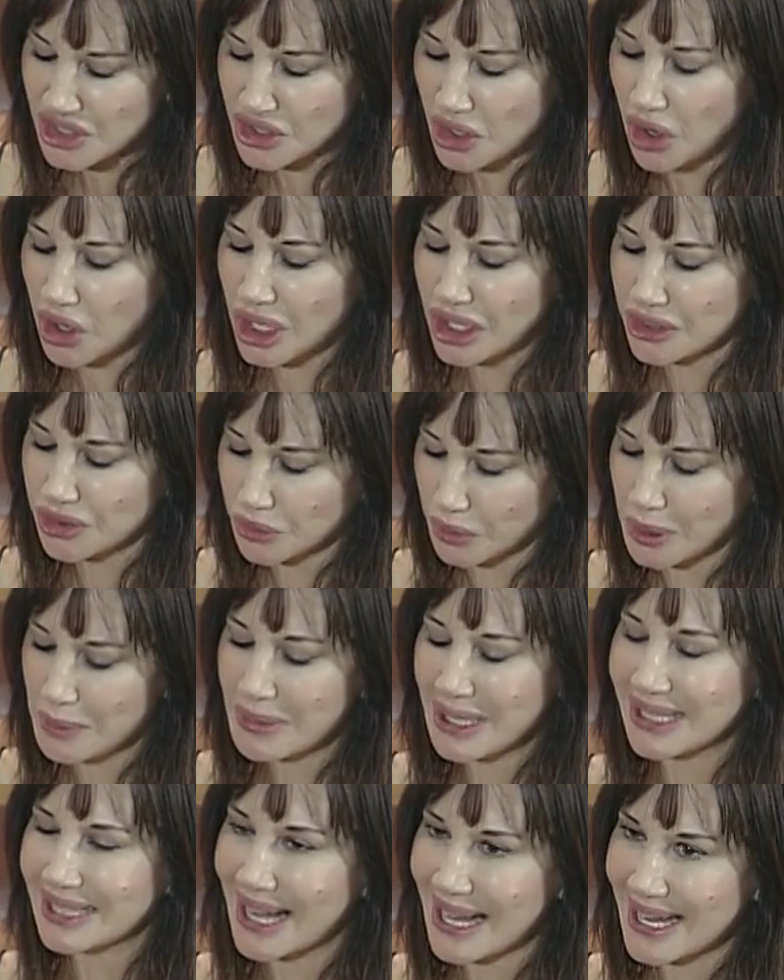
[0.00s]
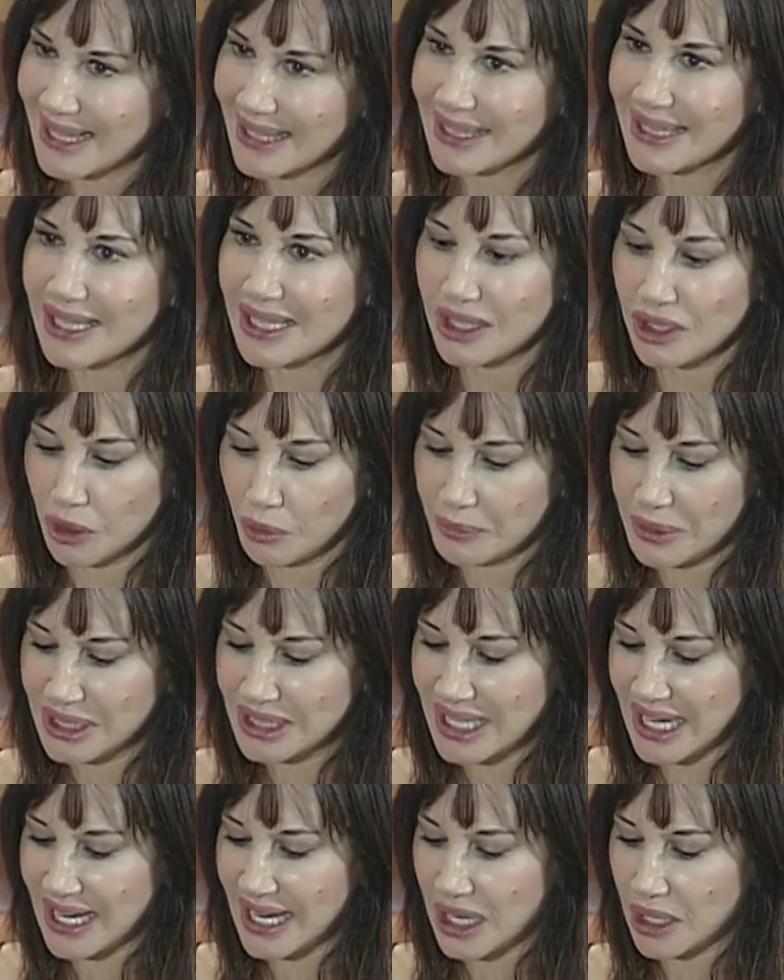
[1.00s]
are extremely likely you'll be
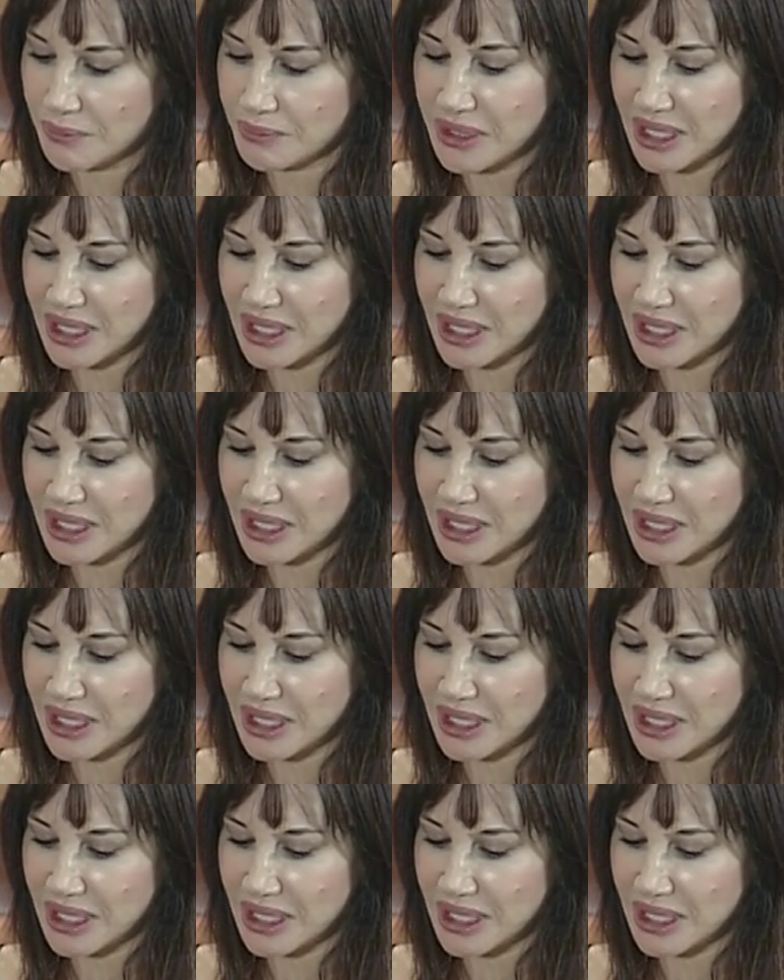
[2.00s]
damned